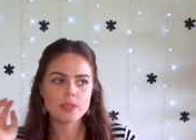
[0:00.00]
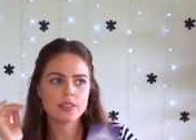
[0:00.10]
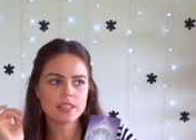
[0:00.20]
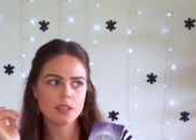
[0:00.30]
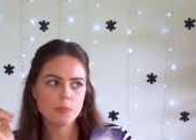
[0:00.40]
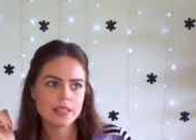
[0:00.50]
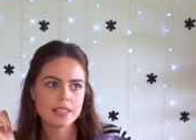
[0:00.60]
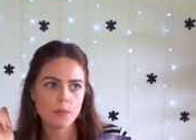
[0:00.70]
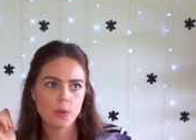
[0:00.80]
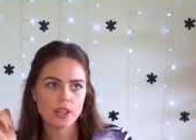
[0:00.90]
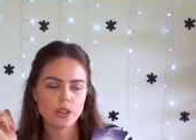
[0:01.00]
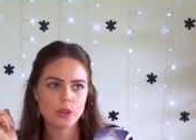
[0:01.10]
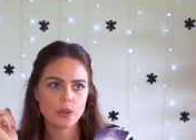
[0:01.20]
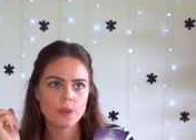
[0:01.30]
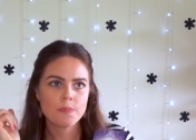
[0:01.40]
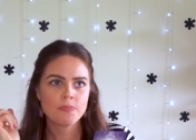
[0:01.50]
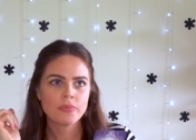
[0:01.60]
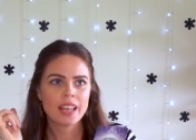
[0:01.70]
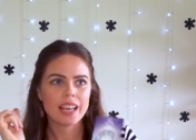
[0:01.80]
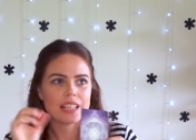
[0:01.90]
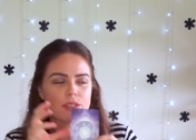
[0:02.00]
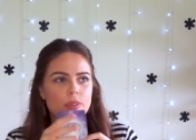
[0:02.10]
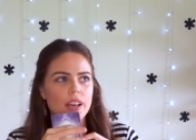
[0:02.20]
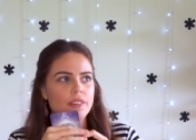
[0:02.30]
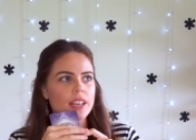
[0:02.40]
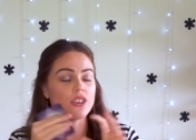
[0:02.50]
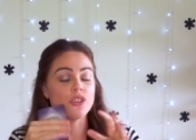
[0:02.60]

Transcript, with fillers: So this could be someone who is very